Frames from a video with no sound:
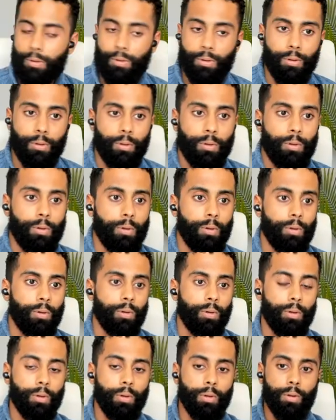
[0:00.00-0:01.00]

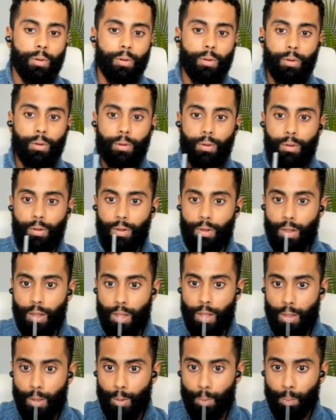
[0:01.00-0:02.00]

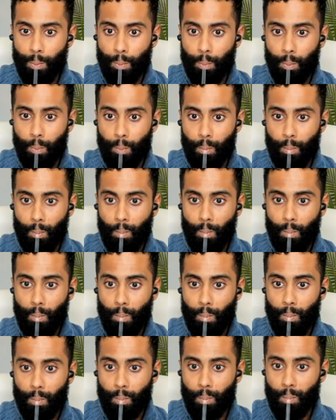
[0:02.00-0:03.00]

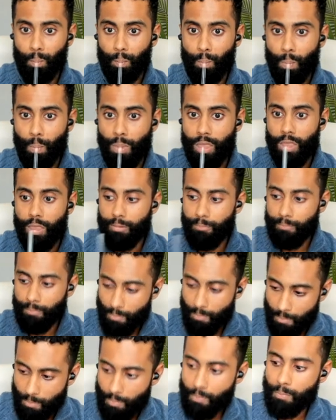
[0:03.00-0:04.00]

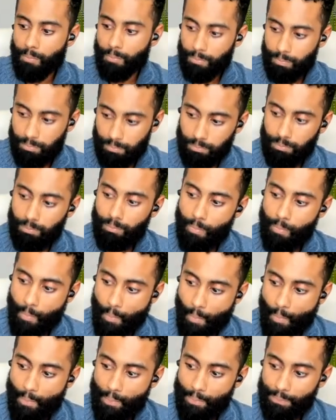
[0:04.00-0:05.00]

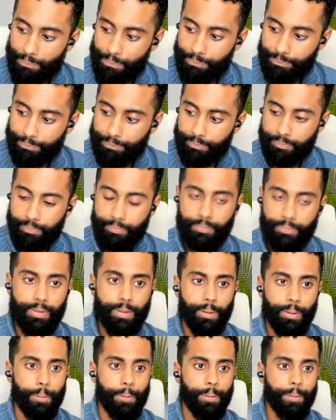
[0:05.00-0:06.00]

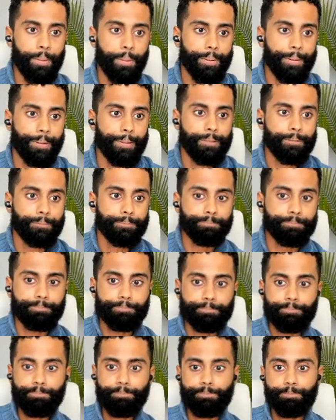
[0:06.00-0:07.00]

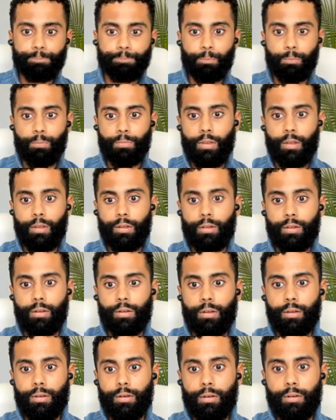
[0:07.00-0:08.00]

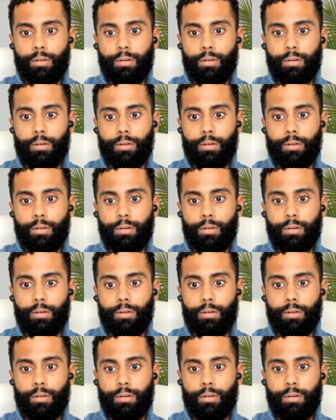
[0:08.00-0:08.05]
[no speech]